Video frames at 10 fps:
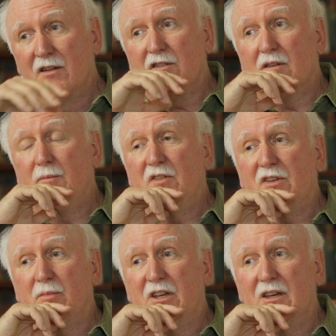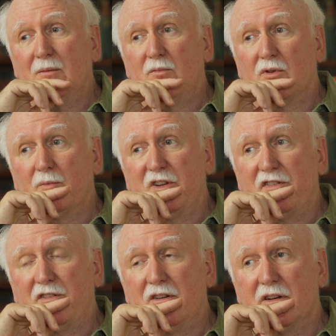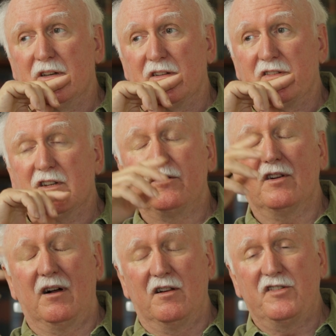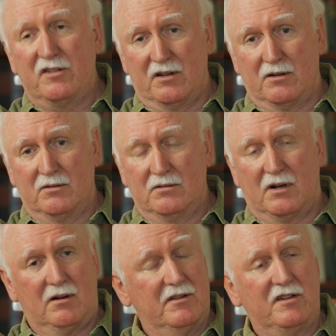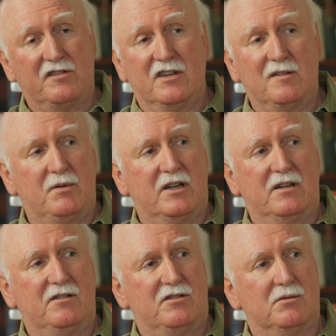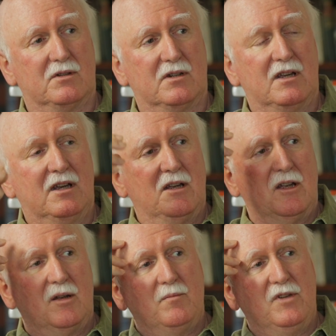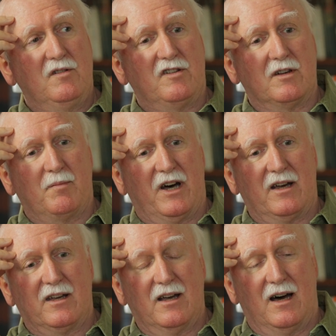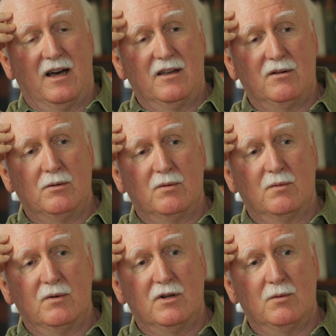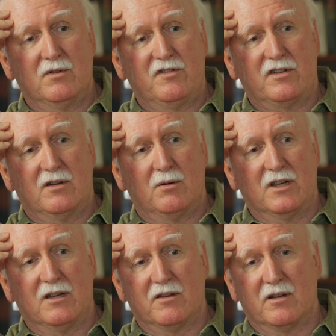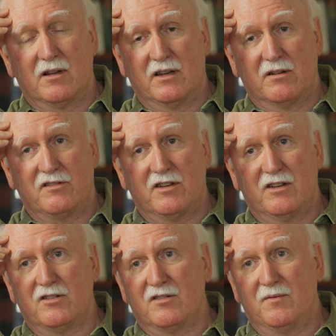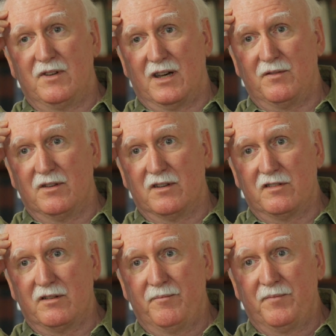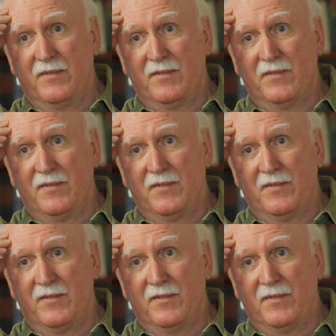So the music became more mysterious. It's also, all these things played into it. Music by a guy who, who was going into the later stages of deafness.